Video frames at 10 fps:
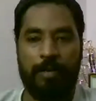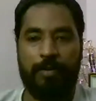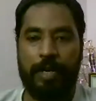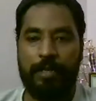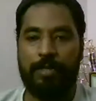
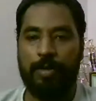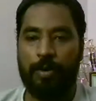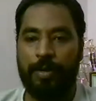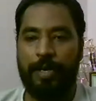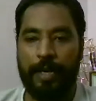Okay, so
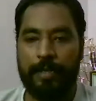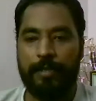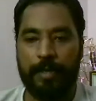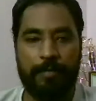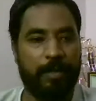yes,
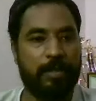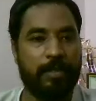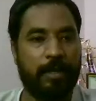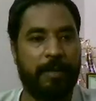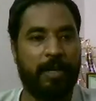we are
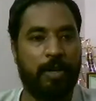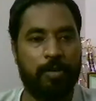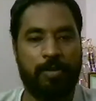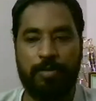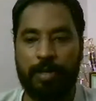just coming
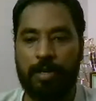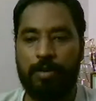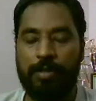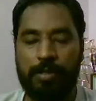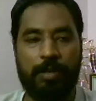close to the
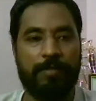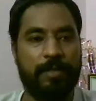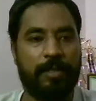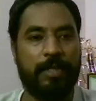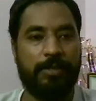closure of
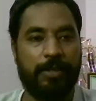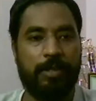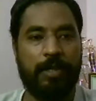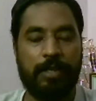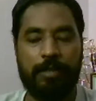this
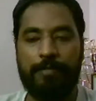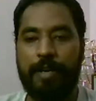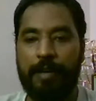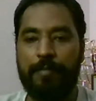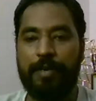session. Another
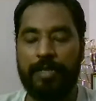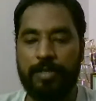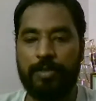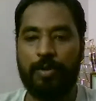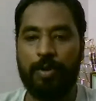5 minutes
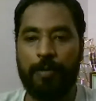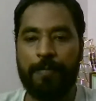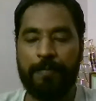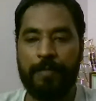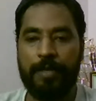to go.
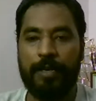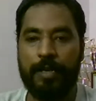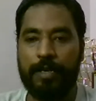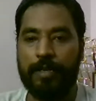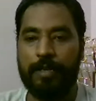
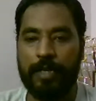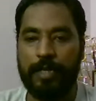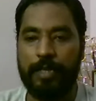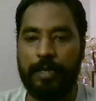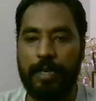
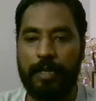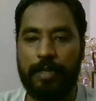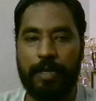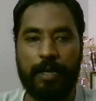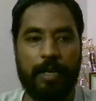At
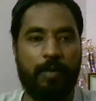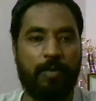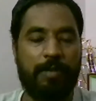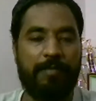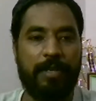
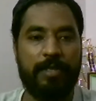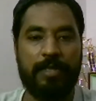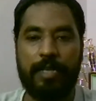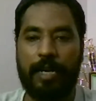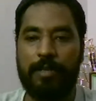anyone
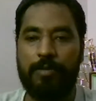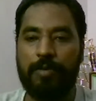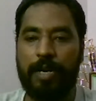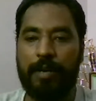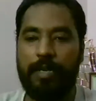feels that you
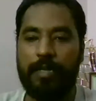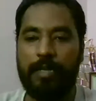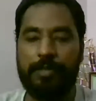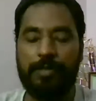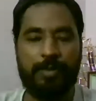have
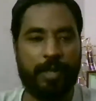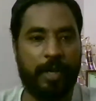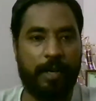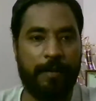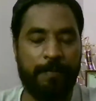anything to
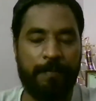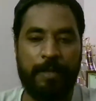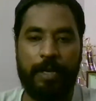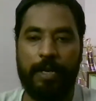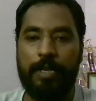share,
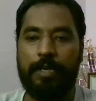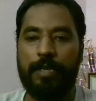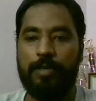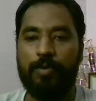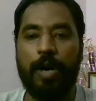
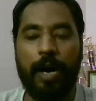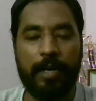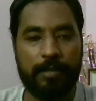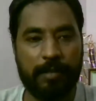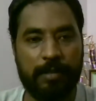anything to
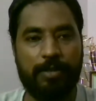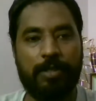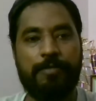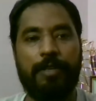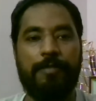ask,
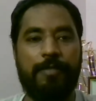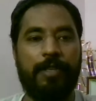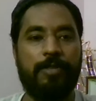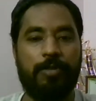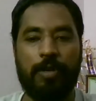just feel
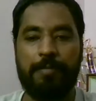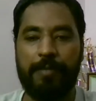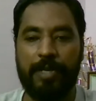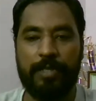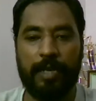free to drop
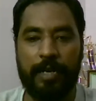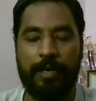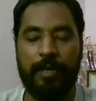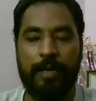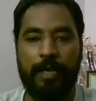me a chat,
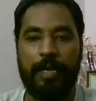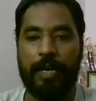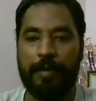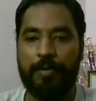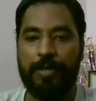
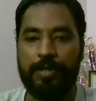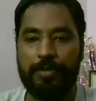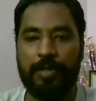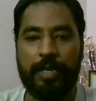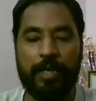and I'm going to
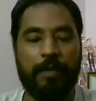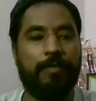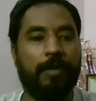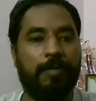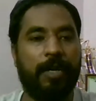take it up
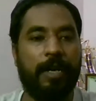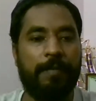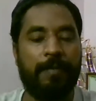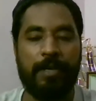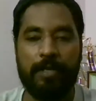from
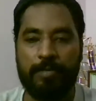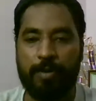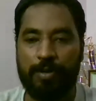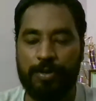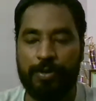there and
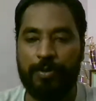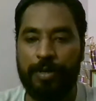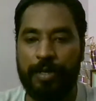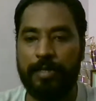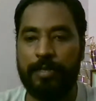respond to your
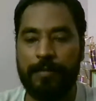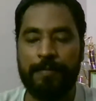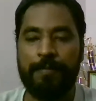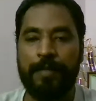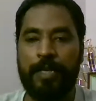queries
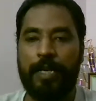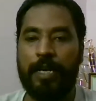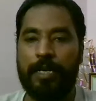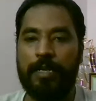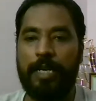
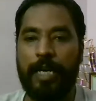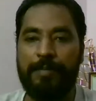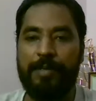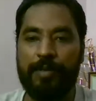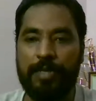and
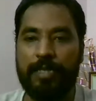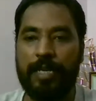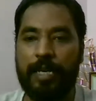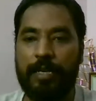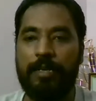help you
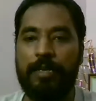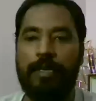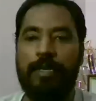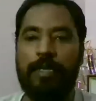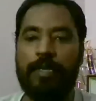understand
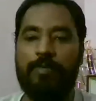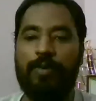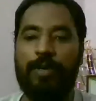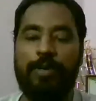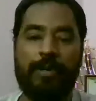that
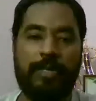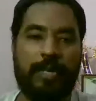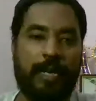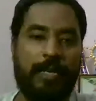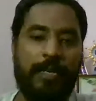what you
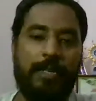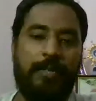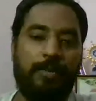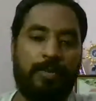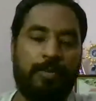exactly need
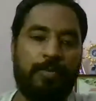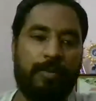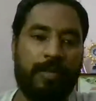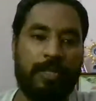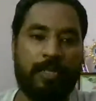to
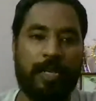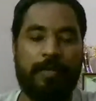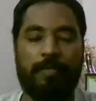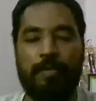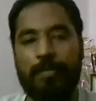
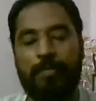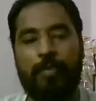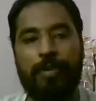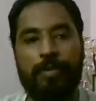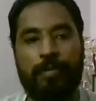understand from the
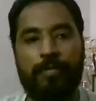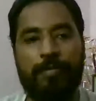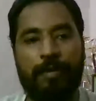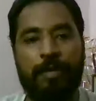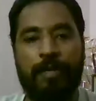point of
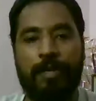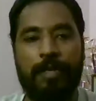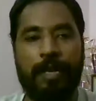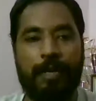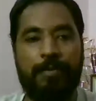
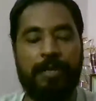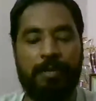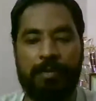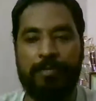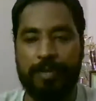that
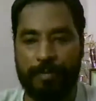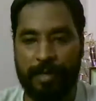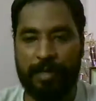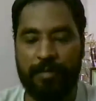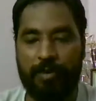particular
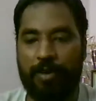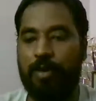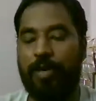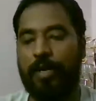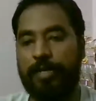perspective or
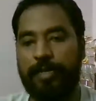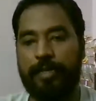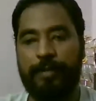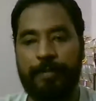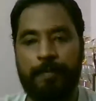
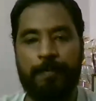context.